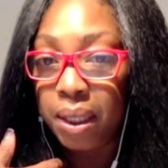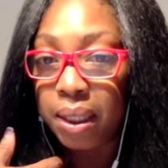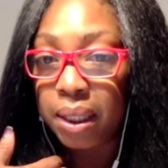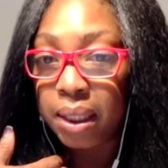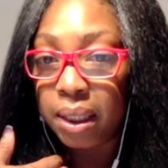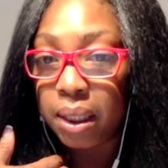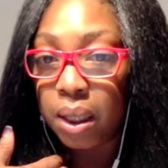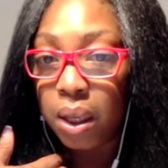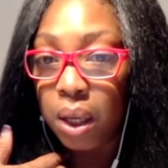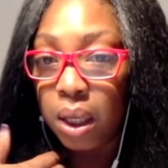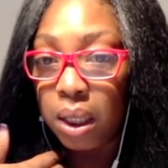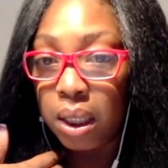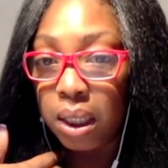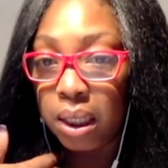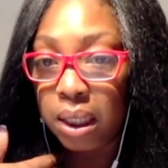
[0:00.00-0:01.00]
is good.
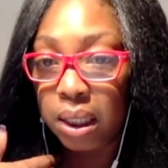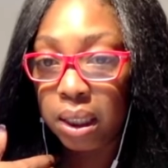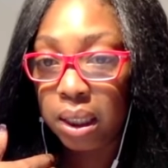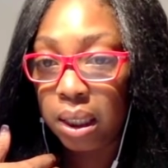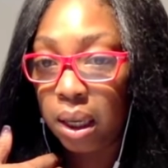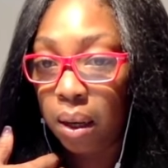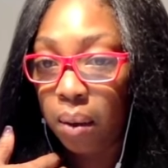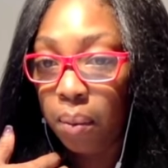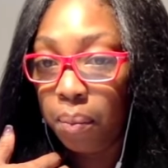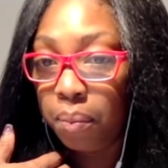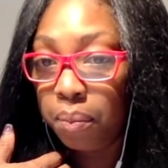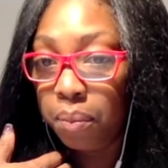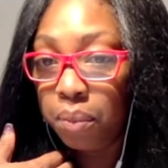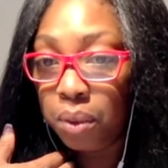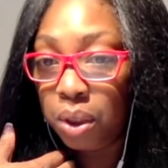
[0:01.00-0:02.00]
This is
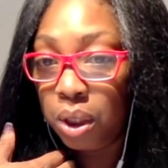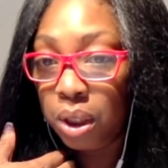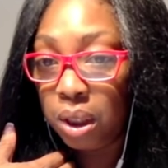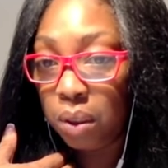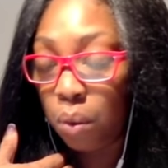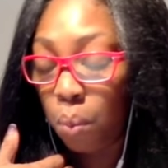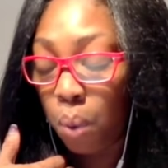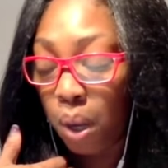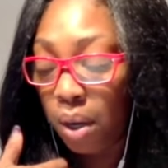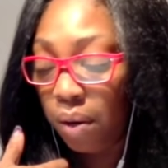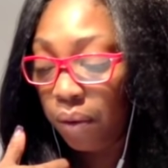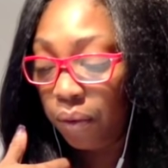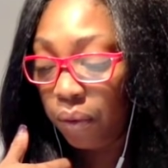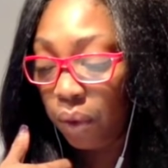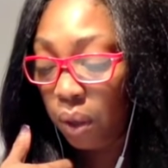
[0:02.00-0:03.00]
just
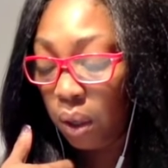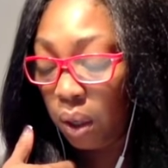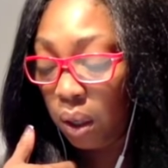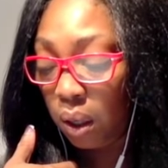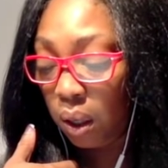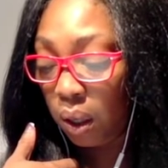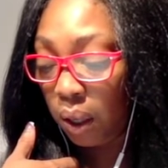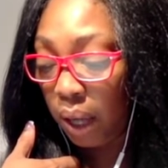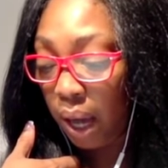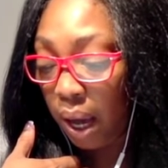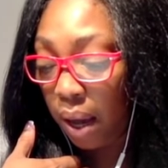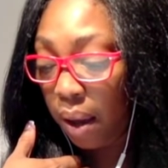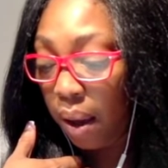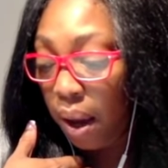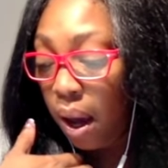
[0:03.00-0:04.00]
wonderful.
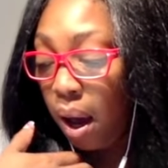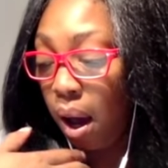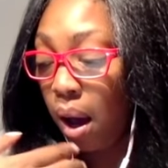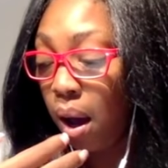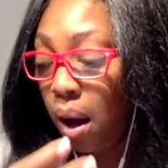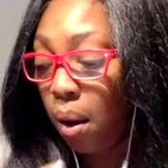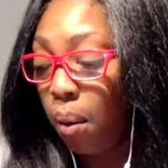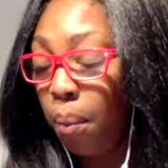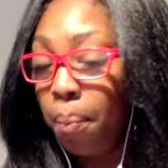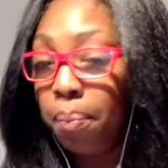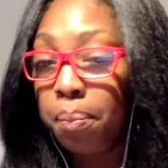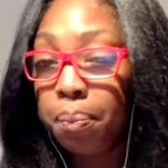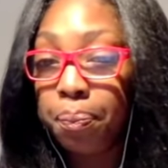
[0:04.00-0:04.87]
Okay, a